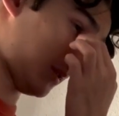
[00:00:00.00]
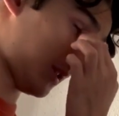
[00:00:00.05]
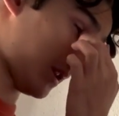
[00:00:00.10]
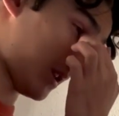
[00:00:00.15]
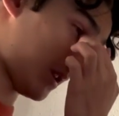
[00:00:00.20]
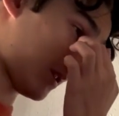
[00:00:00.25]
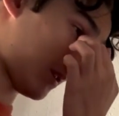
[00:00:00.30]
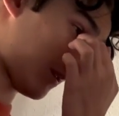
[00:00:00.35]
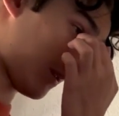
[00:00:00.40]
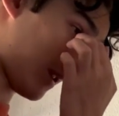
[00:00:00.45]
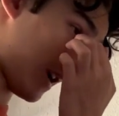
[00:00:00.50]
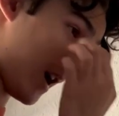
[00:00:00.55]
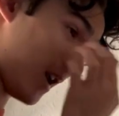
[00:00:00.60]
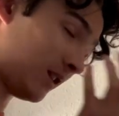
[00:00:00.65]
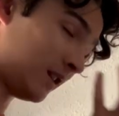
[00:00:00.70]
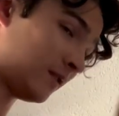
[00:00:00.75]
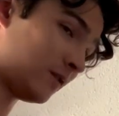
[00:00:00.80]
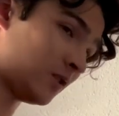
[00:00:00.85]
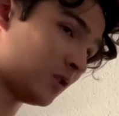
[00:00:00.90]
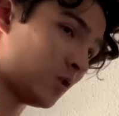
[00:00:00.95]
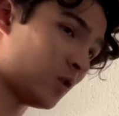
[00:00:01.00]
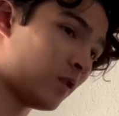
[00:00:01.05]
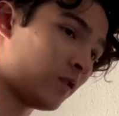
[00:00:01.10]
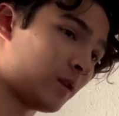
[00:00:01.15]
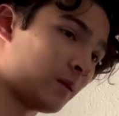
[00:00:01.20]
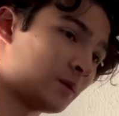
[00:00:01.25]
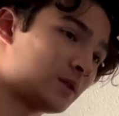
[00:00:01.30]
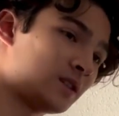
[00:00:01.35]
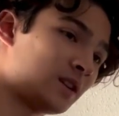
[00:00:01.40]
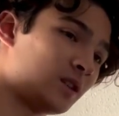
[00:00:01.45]
And I don't even know if
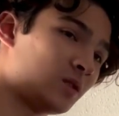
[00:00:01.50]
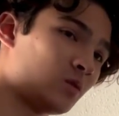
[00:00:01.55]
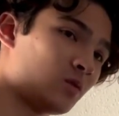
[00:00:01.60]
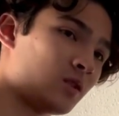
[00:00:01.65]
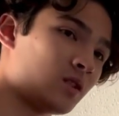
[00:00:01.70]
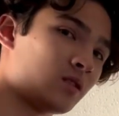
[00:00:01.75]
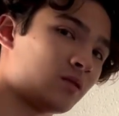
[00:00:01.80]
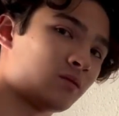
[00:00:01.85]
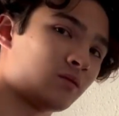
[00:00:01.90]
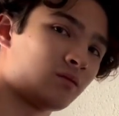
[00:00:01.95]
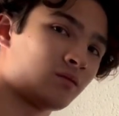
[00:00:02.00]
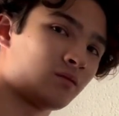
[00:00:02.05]
I'm stage 1,